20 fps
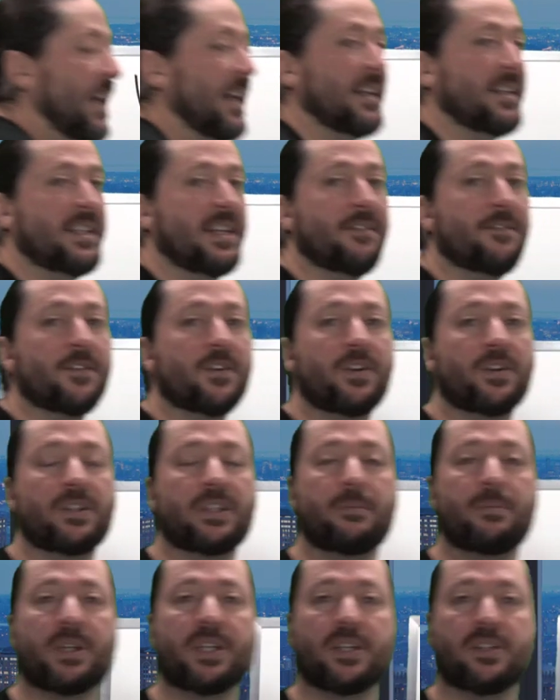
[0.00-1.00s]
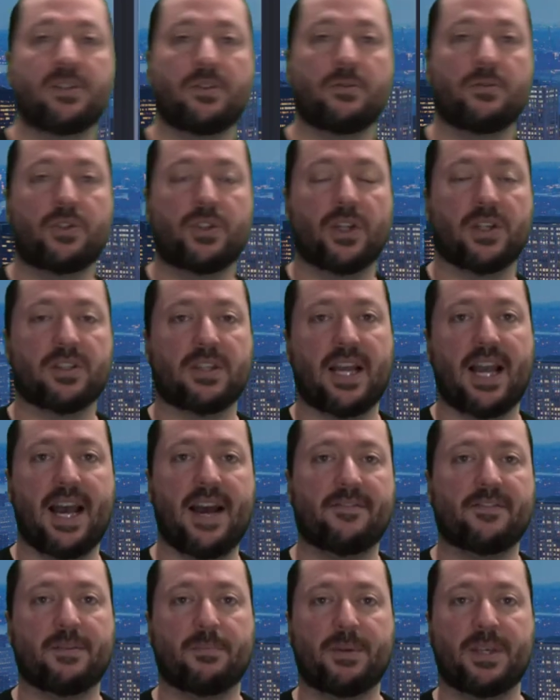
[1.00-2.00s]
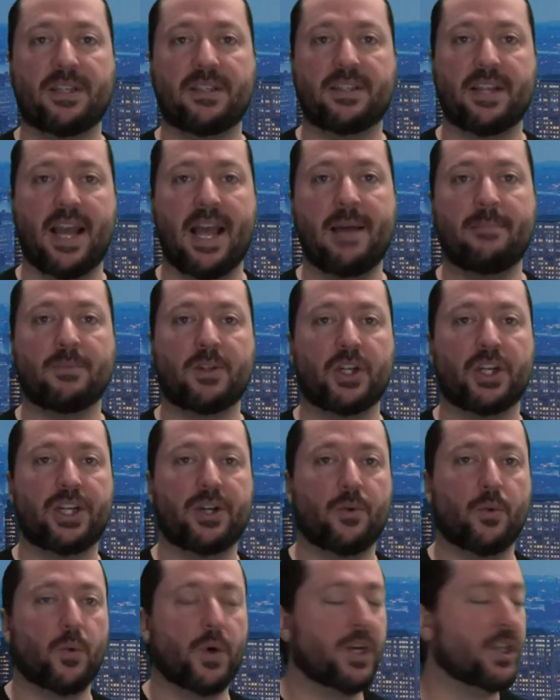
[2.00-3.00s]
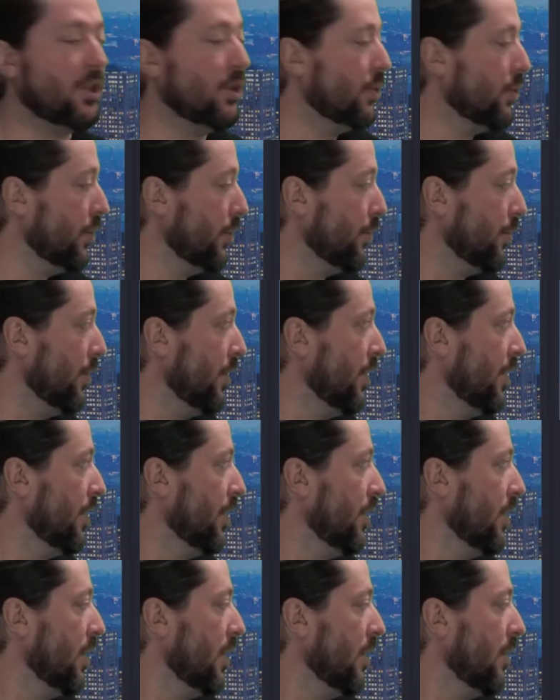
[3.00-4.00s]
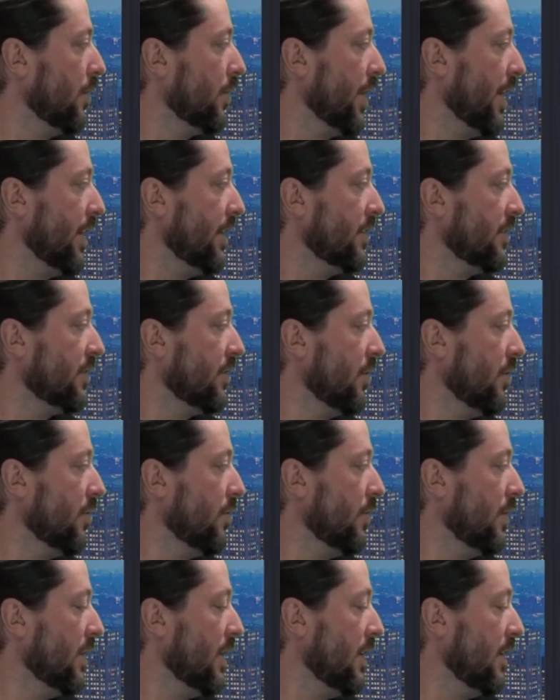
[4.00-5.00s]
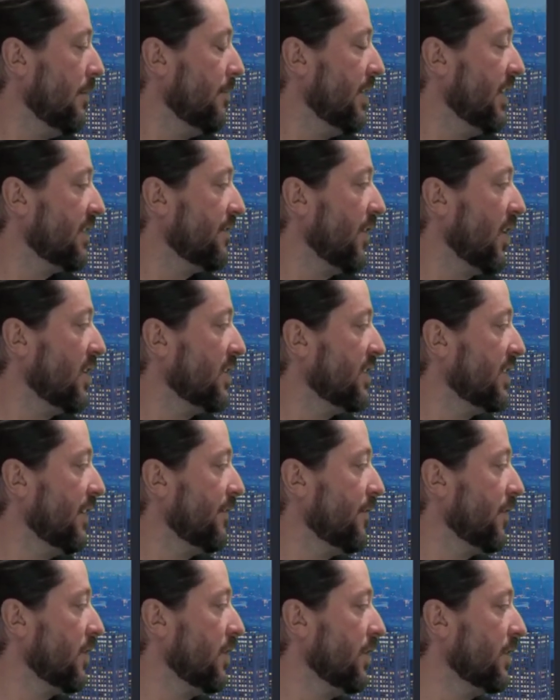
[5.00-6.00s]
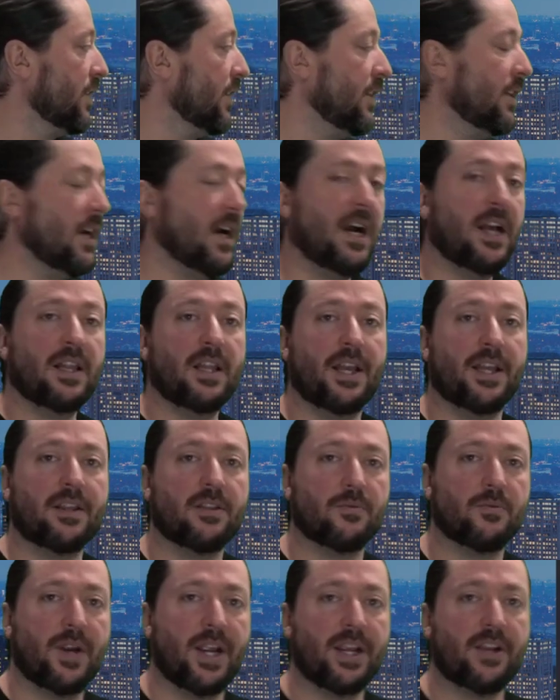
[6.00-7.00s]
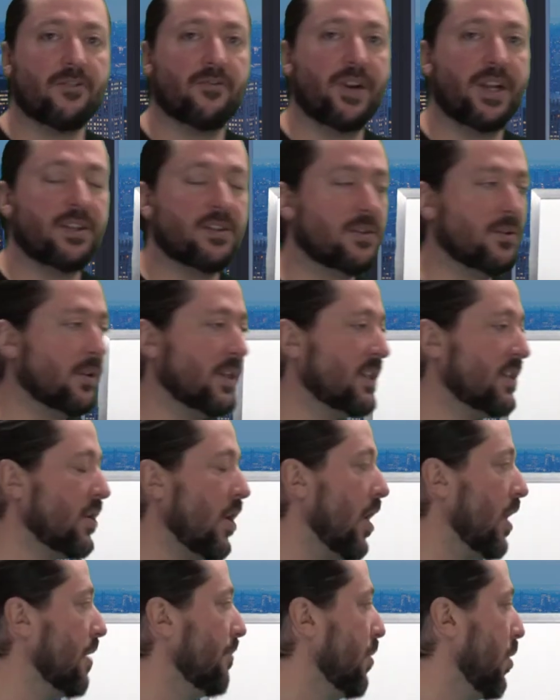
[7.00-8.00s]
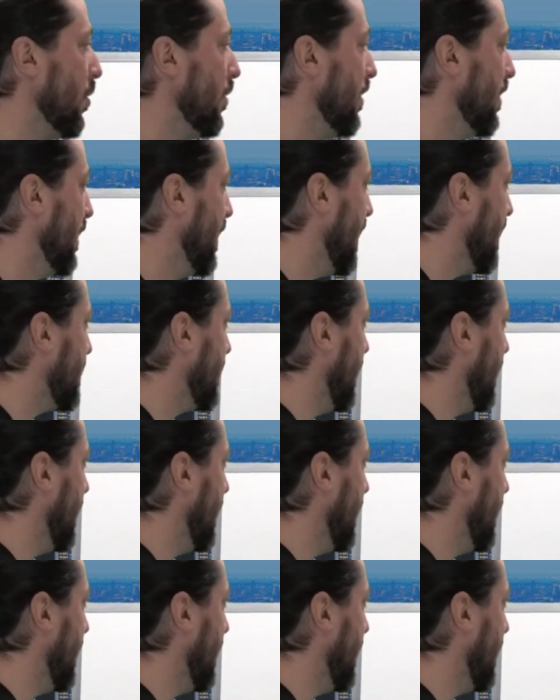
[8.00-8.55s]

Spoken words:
in difficulty because you just have to be damn good at what you do. Okay, so as far as difficulty, I like the Rank and Rent. So let's talk about the next